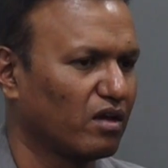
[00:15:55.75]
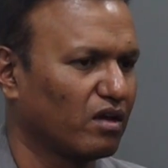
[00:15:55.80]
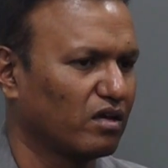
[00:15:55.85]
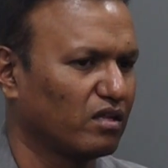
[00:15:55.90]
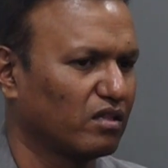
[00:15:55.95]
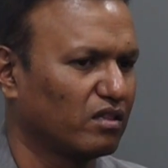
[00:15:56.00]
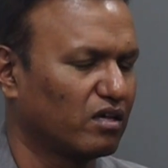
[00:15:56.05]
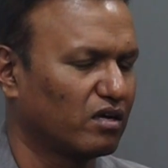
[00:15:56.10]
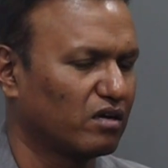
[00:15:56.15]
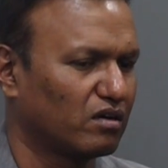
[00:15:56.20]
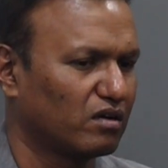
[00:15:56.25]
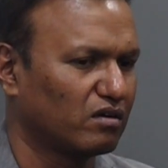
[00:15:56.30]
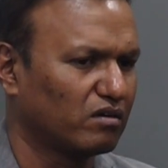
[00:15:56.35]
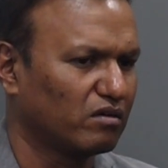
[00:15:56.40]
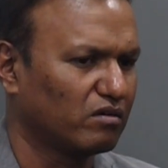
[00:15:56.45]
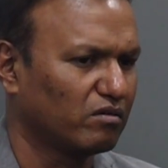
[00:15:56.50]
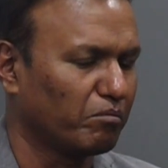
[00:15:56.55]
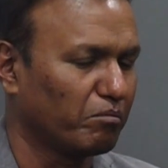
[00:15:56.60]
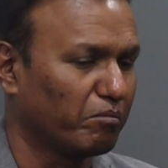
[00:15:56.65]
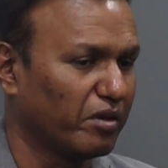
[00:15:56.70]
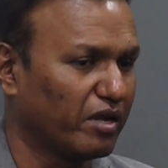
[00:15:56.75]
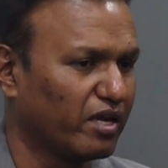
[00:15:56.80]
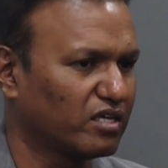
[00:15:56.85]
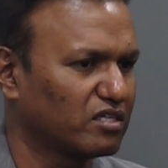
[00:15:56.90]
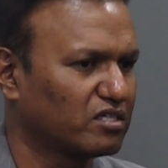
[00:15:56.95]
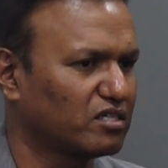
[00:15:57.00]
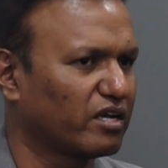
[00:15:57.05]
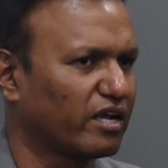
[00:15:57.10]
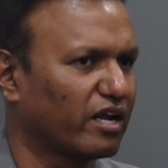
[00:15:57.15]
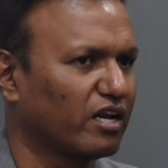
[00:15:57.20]
The
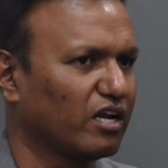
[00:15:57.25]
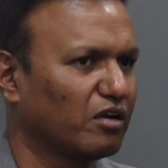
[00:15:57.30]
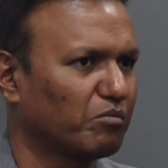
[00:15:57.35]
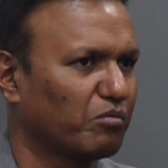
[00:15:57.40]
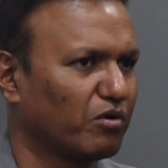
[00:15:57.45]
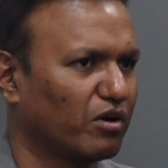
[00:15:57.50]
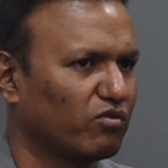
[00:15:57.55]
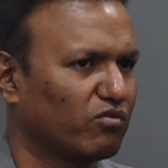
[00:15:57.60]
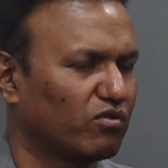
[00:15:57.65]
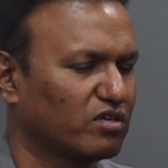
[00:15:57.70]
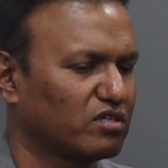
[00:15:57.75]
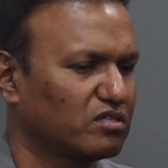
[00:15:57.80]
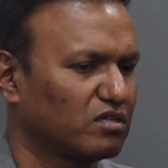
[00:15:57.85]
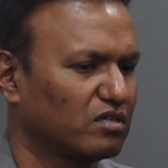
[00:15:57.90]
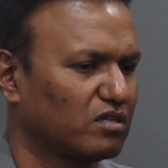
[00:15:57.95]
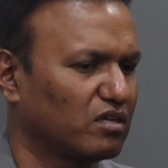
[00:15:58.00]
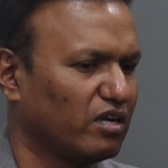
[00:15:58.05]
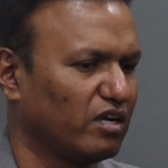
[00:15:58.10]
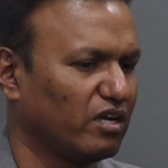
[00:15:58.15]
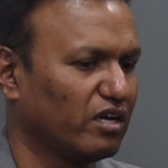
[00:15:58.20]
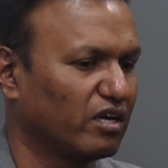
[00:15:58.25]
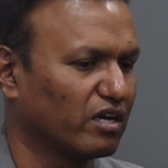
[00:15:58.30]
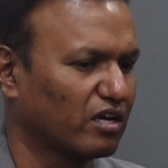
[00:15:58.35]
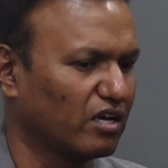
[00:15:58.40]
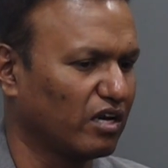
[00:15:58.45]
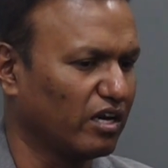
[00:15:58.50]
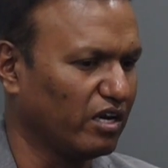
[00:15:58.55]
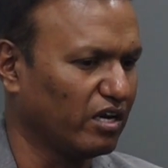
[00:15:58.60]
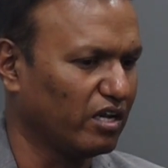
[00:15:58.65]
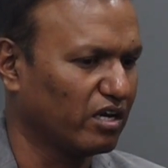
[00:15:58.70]
biggest turning point was in a
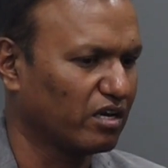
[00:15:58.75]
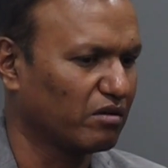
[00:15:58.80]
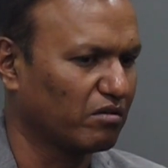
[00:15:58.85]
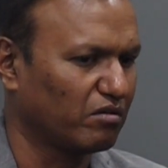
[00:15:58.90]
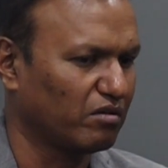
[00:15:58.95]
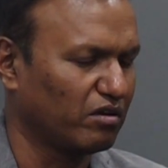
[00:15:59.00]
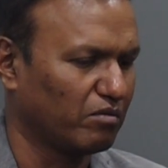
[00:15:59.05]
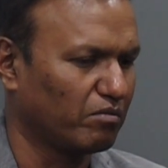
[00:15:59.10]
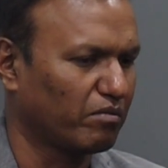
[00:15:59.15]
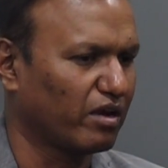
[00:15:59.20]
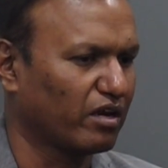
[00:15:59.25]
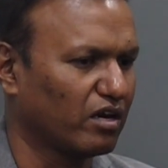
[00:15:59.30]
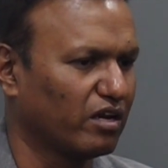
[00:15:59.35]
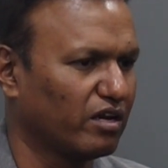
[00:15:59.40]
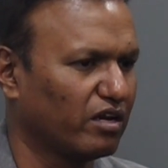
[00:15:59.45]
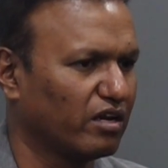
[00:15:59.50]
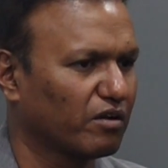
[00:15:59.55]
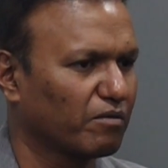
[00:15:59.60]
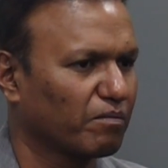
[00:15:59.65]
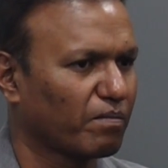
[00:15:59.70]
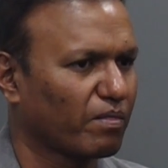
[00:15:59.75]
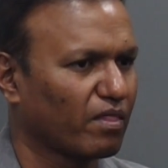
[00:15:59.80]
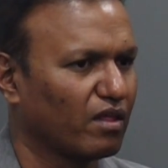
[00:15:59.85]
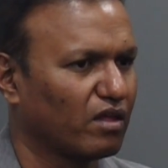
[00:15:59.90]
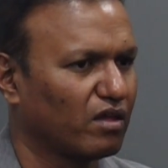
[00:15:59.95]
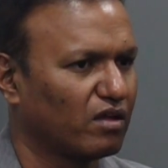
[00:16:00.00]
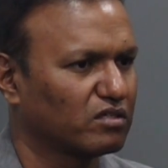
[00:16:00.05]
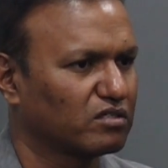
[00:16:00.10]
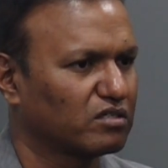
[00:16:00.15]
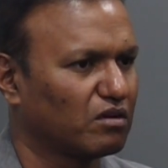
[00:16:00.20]
clinic, in my clinic,
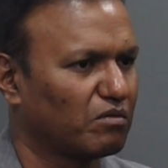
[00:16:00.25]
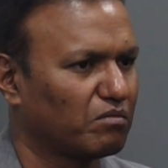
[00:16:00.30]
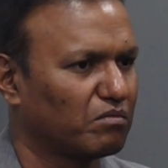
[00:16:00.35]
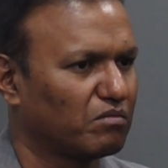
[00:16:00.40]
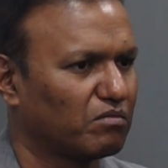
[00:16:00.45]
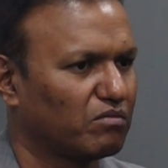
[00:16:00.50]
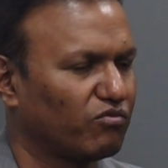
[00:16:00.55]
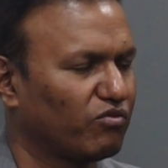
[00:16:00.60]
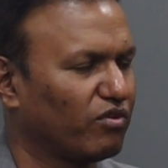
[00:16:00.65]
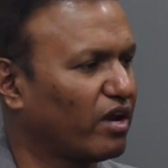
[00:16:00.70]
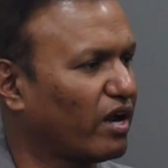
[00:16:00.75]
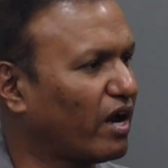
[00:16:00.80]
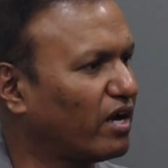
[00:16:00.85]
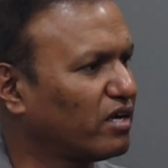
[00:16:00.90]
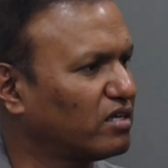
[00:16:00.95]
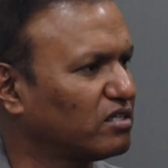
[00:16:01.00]
we had